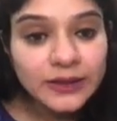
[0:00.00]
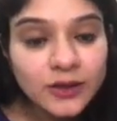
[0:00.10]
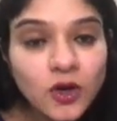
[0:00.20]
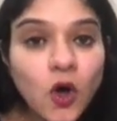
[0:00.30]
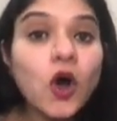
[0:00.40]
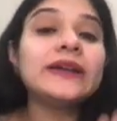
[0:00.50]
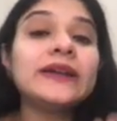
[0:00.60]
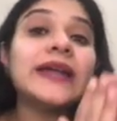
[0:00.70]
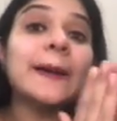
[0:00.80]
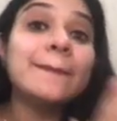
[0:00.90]
or
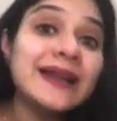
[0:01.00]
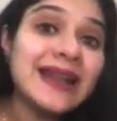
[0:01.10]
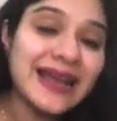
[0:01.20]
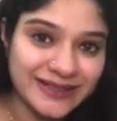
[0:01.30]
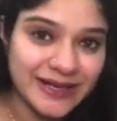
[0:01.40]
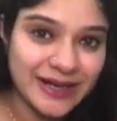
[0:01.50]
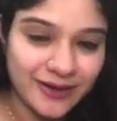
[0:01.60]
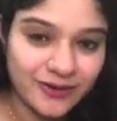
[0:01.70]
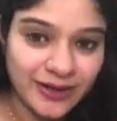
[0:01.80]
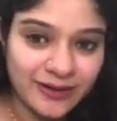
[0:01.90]
double acid
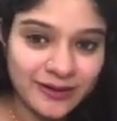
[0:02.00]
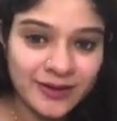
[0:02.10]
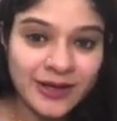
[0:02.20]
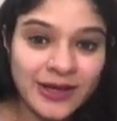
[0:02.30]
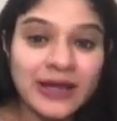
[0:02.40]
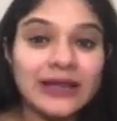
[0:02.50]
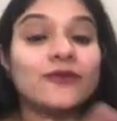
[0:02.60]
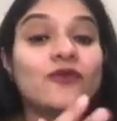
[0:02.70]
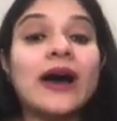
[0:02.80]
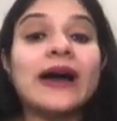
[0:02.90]
anhydride. Why